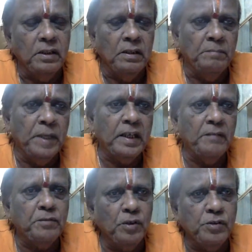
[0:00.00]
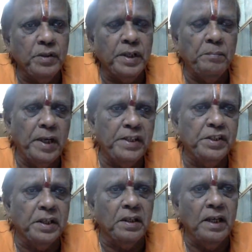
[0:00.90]
But of course, you can
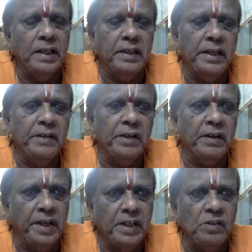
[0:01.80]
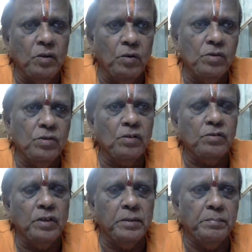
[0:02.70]
pledge it and then you can raise loans
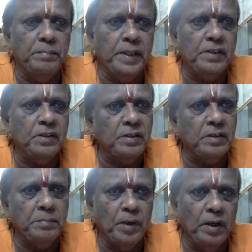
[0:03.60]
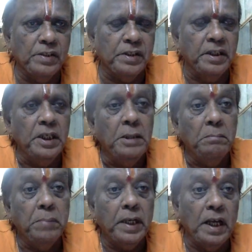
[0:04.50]
also on the basis of the policy.
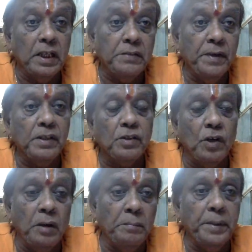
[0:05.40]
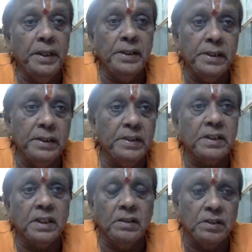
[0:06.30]
But as far as comprehensive
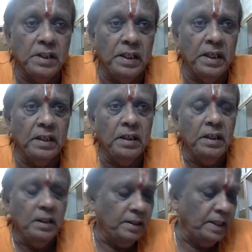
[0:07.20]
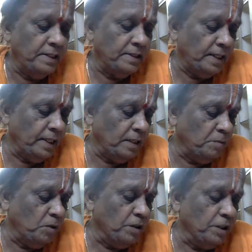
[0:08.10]
is concerned, the entire
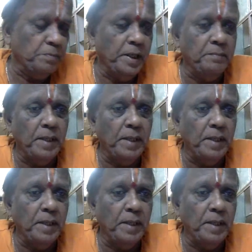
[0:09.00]
amount is paid.